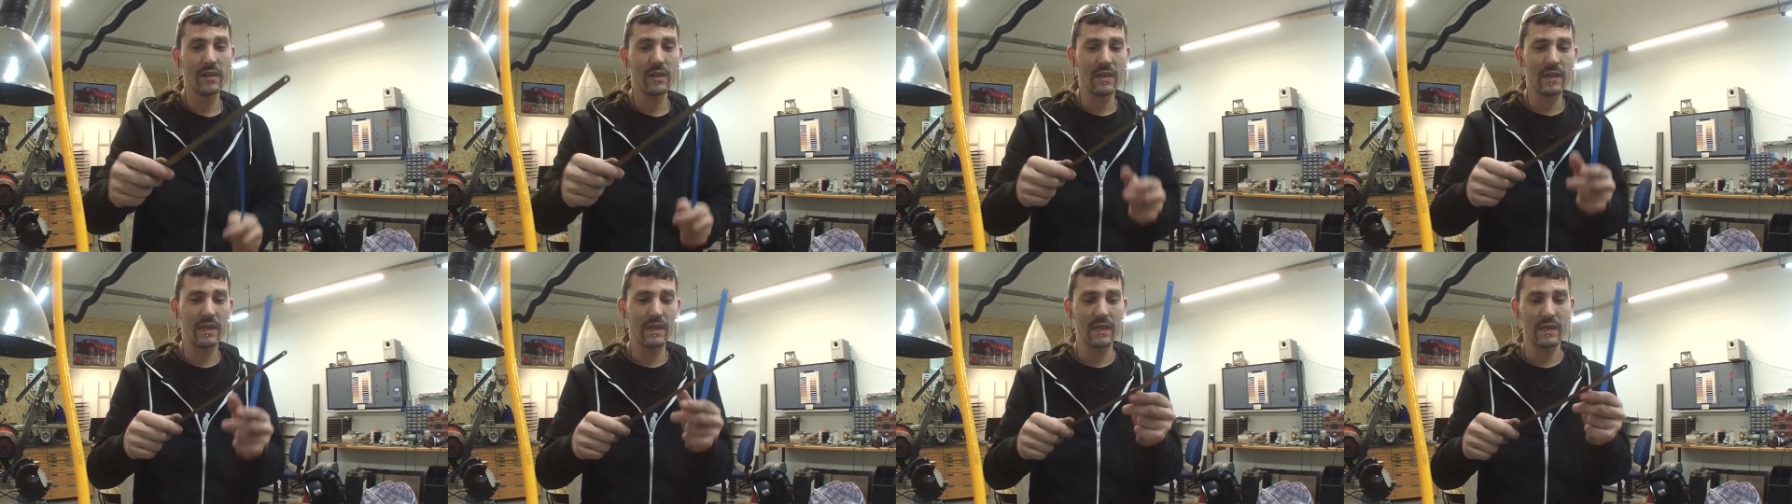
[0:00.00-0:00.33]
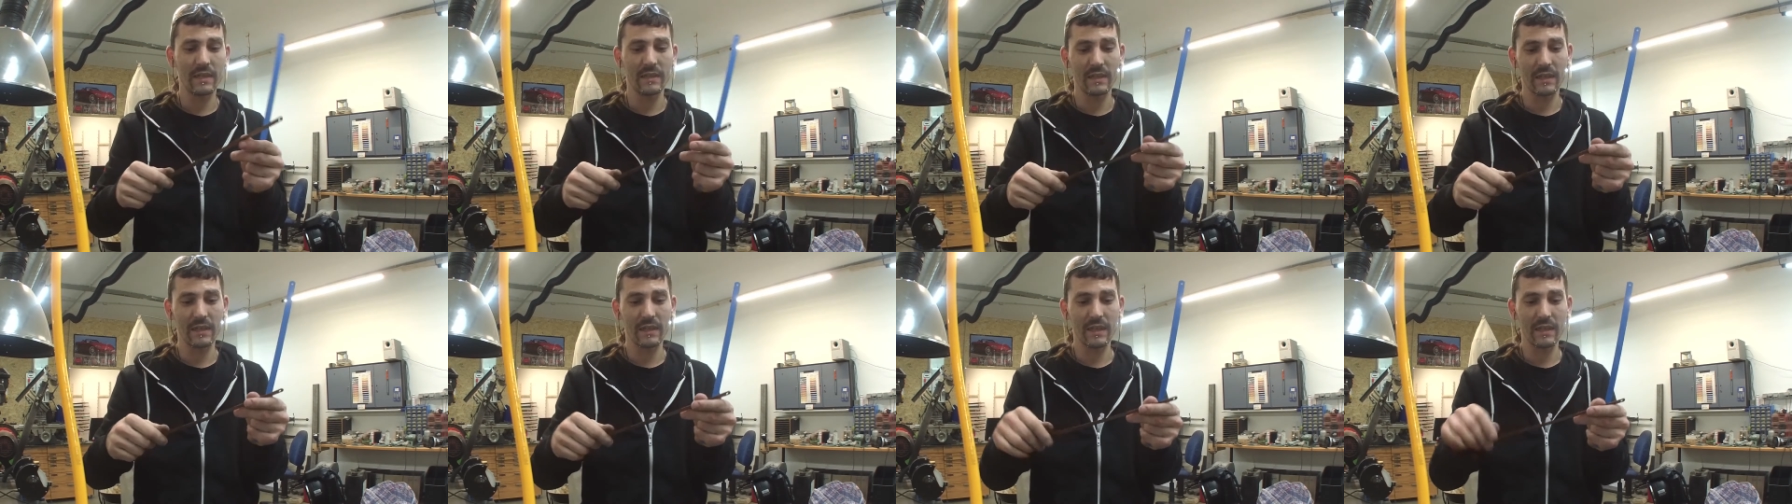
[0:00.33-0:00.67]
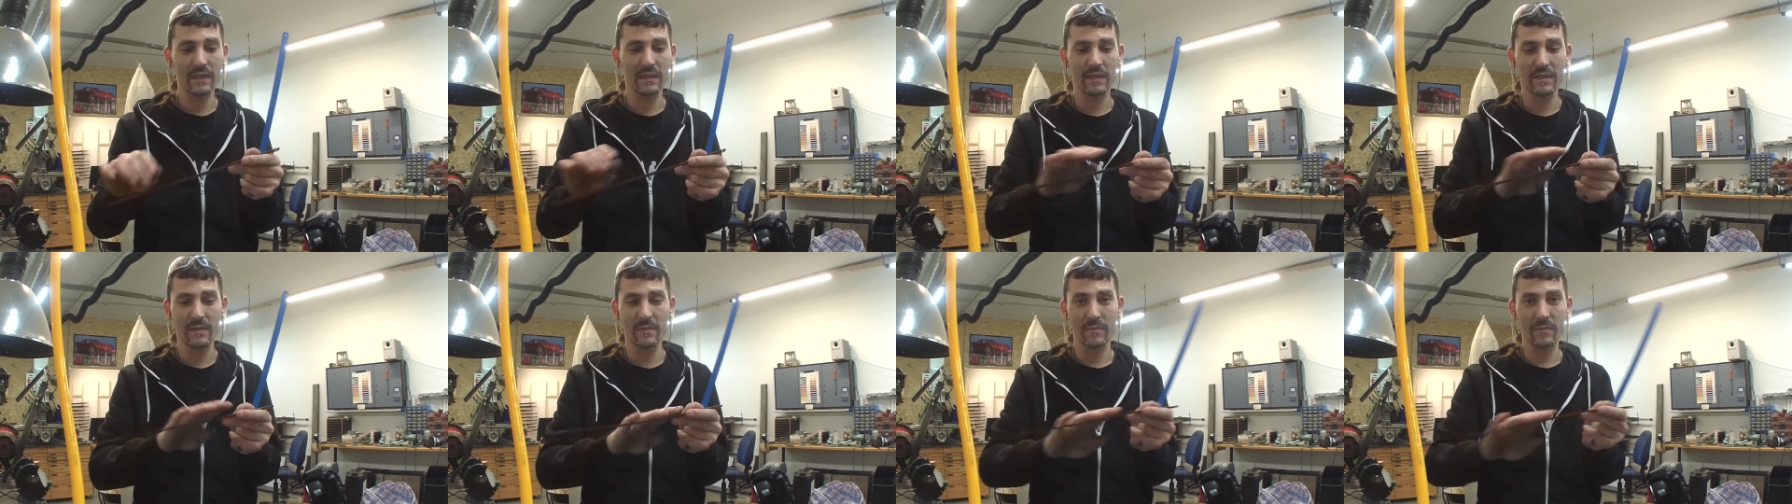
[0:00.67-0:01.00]
and I
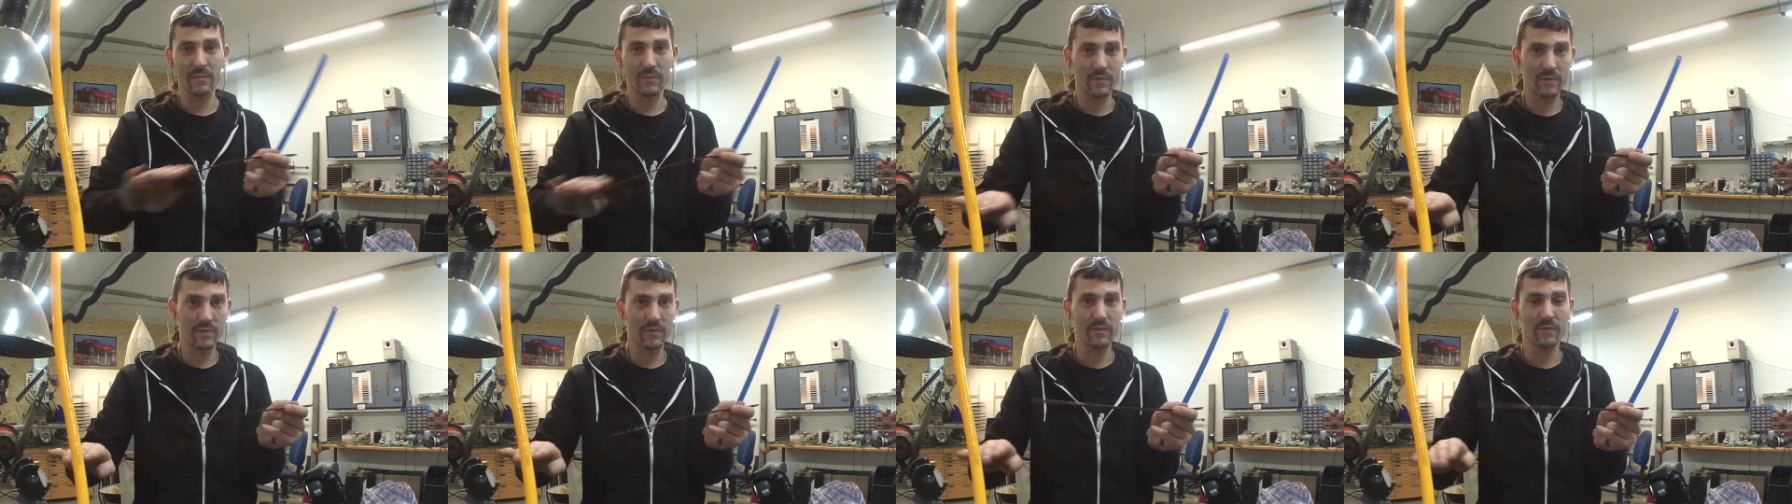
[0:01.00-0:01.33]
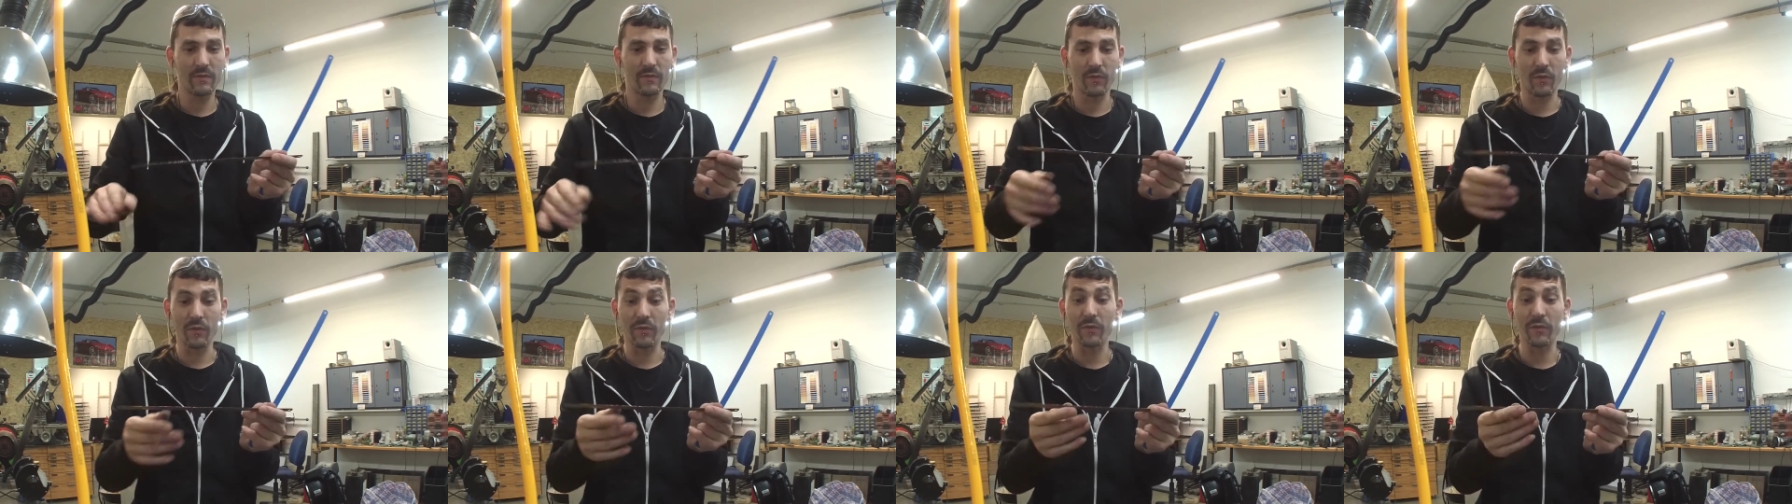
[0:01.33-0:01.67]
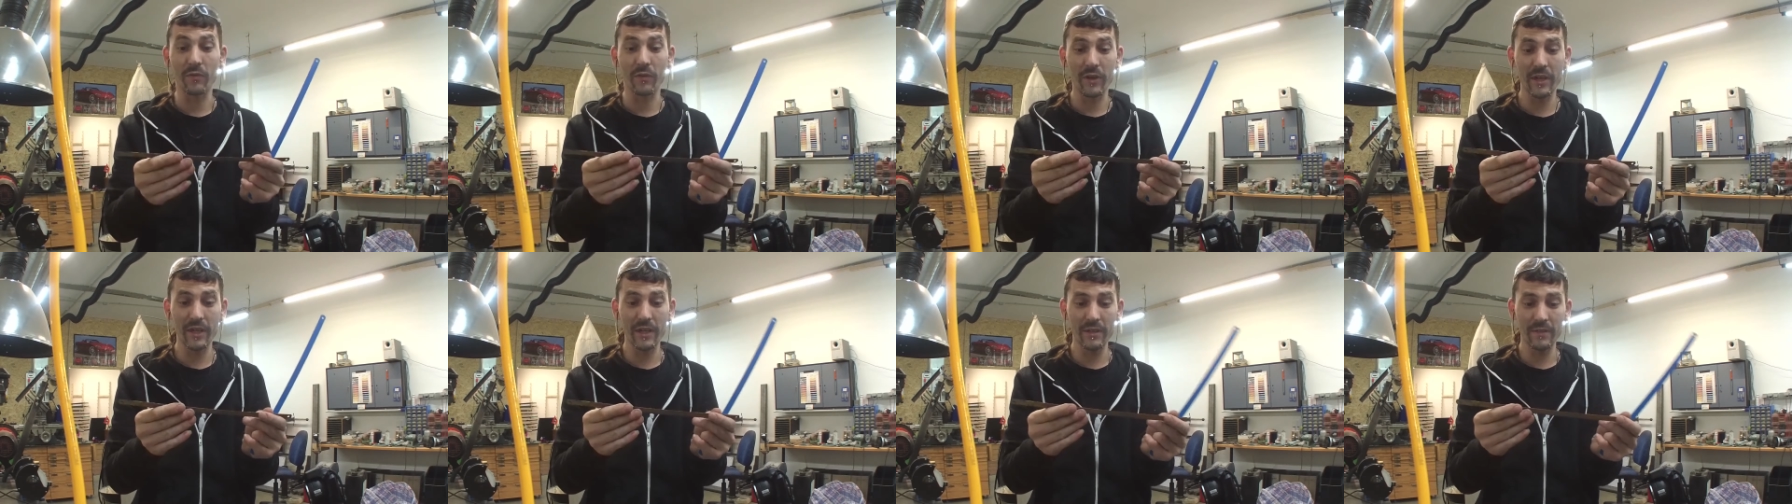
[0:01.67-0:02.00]
got them for
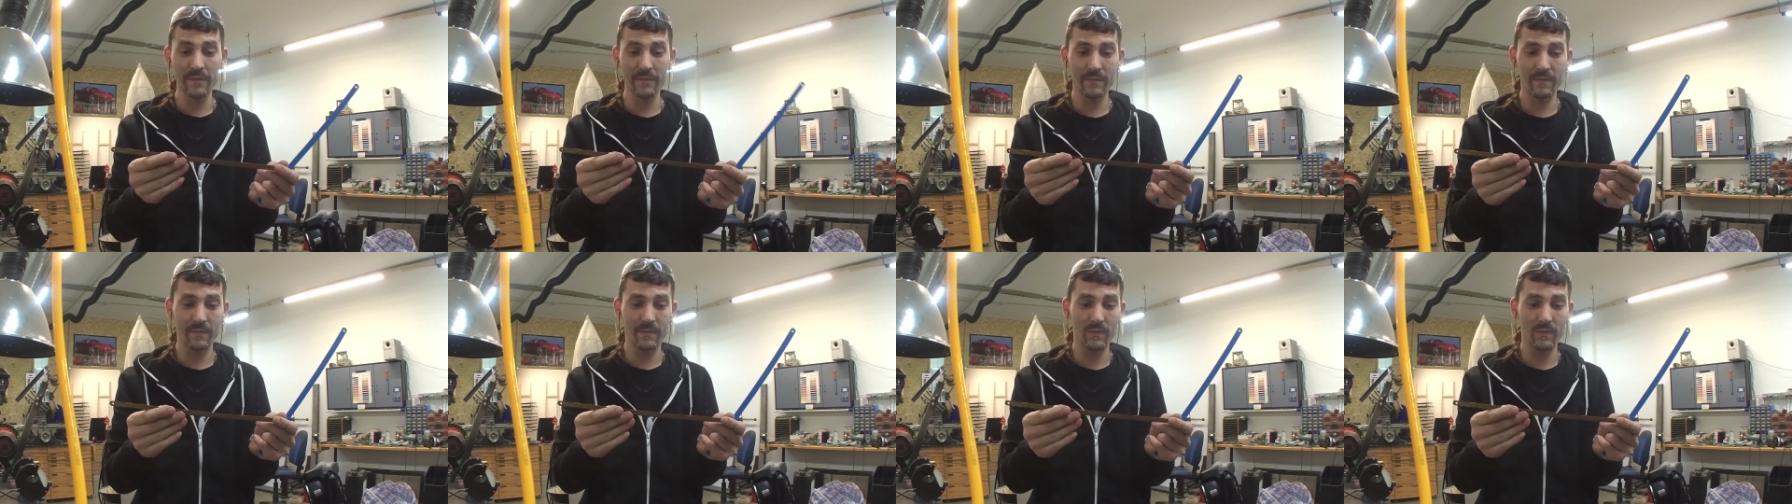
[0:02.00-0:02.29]
free.